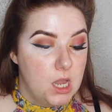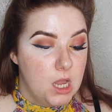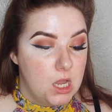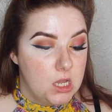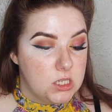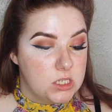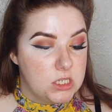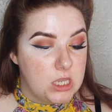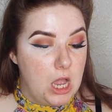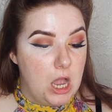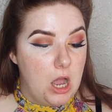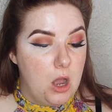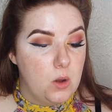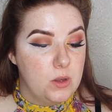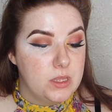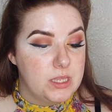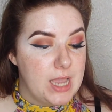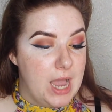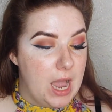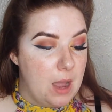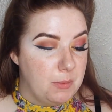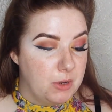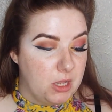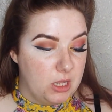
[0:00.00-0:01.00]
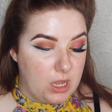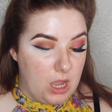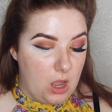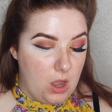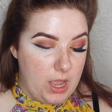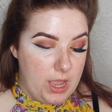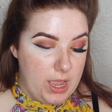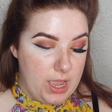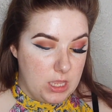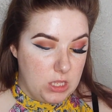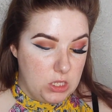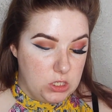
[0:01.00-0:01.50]
So now I'm going to go
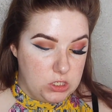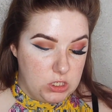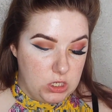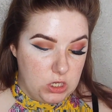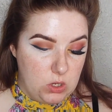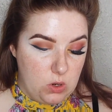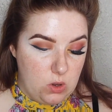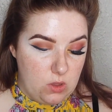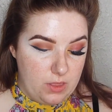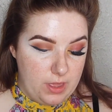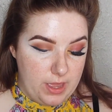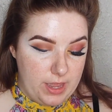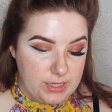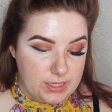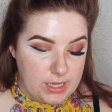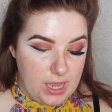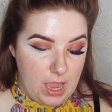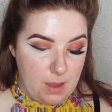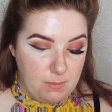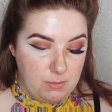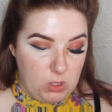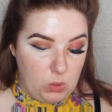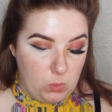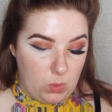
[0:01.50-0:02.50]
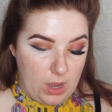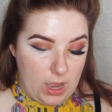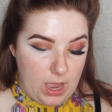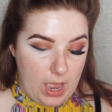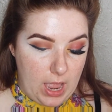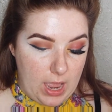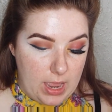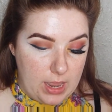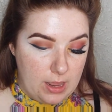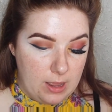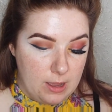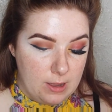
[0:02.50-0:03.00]
into this
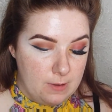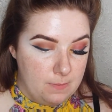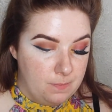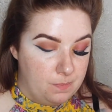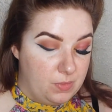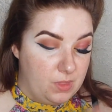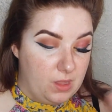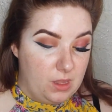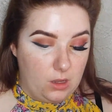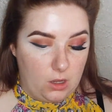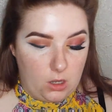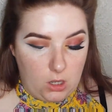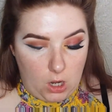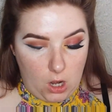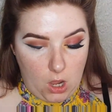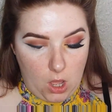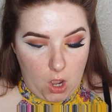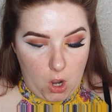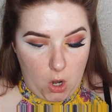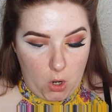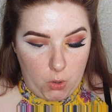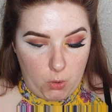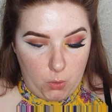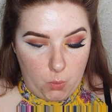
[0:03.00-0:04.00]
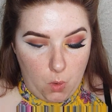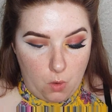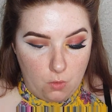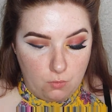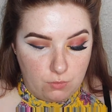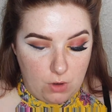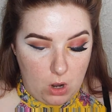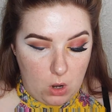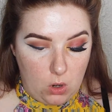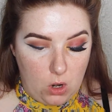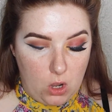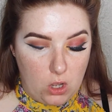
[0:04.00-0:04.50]
MUA Glow
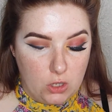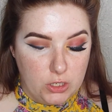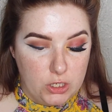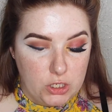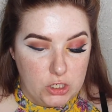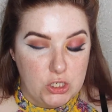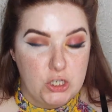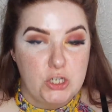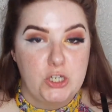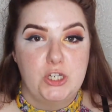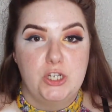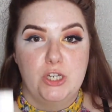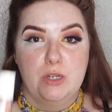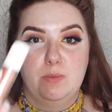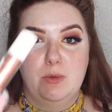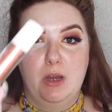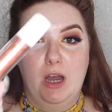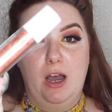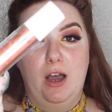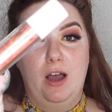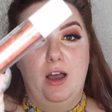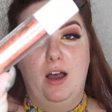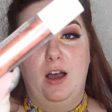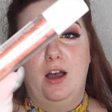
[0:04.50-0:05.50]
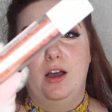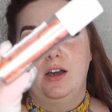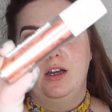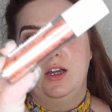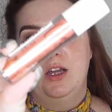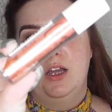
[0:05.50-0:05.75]
Roll-On Shimmer